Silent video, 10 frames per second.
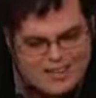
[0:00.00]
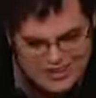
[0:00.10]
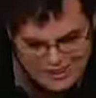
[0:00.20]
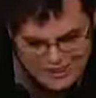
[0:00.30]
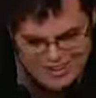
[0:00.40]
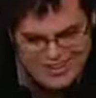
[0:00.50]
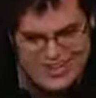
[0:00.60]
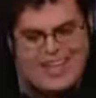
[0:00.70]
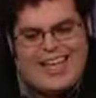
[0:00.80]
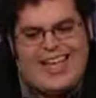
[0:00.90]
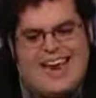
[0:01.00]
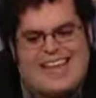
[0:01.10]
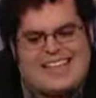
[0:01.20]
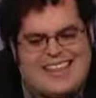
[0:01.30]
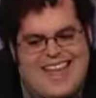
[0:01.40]
look, and
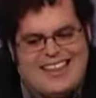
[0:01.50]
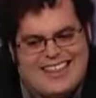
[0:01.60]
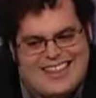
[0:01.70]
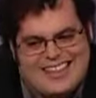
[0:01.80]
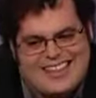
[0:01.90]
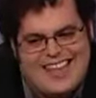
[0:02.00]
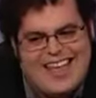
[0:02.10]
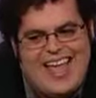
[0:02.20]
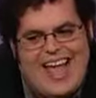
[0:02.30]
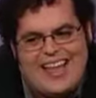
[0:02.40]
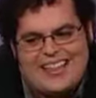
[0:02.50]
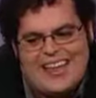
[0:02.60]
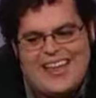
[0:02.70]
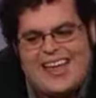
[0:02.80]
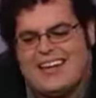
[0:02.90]
I say this as,
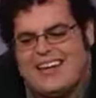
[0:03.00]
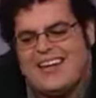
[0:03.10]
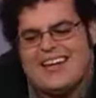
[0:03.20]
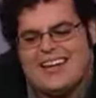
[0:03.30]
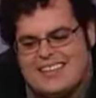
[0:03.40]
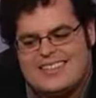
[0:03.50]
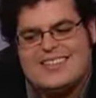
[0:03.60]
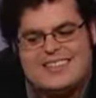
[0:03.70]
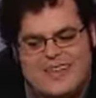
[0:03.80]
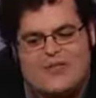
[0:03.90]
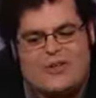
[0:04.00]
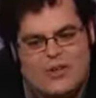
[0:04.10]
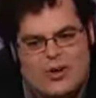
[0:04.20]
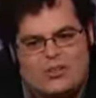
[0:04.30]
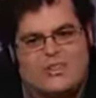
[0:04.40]
like, in a different
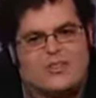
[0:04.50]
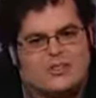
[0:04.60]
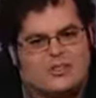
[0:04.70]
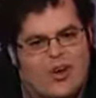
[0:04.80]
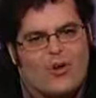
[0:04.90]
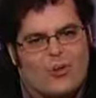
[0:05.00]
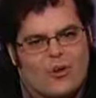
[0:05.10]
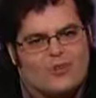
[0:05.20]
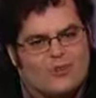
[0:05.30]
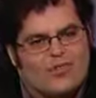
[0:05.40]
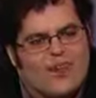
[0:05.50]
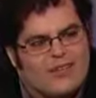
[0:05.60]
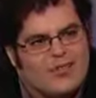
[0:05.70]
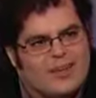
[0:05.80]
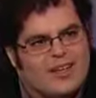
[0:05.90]
world, in a bizarre world, would there
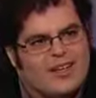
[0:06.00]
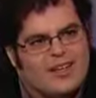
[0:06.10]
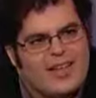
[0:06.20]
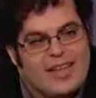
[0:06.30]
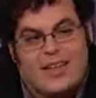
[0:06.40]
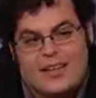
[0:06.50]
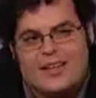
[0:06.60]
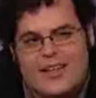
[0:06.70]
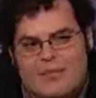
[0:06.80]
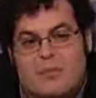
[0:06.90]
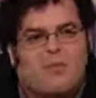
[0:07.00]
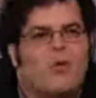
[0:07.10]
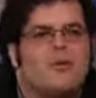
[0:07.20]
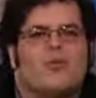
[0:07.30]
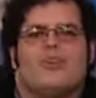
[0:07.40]
ever be, like, a
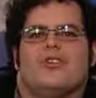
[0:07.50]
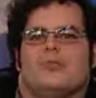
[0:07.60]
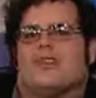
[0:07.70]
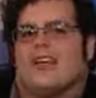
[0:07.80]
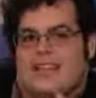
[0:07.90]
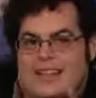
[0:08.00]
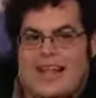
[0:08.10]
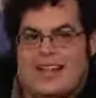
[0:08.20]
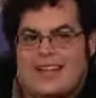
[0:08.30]
moment where you'd be like, that